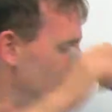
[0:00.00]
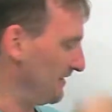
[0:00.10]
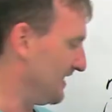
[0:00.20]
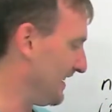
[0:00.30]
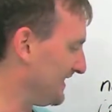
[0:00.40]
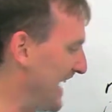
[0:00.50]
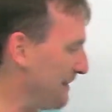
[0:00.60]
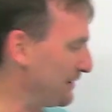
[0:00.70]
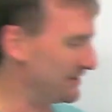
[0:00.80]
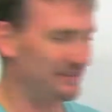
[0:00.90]
the
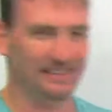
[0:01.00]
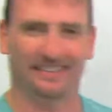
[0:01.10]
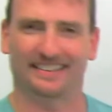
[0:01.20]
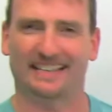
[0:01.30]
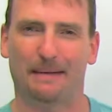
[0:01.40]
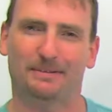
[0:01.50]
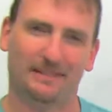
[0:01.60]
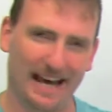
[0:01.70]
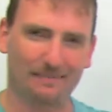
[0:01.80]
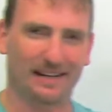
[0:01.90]
example escapes me
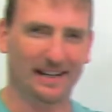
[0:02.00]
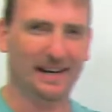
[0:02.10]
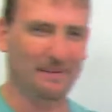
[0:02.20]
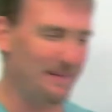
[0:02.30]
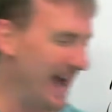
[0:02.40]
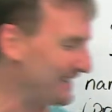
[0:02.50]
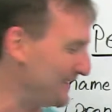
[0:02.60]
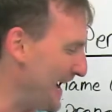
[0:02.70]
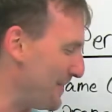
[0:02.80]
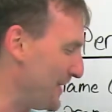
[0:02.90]
now, but I'll come back to
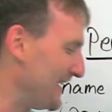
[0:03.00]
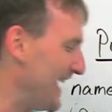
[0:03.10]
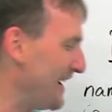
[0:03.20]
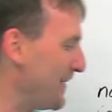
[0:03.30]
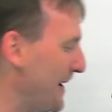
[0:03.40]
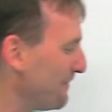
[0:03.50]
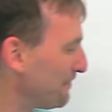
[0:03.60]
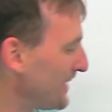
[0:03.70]
that one anyway.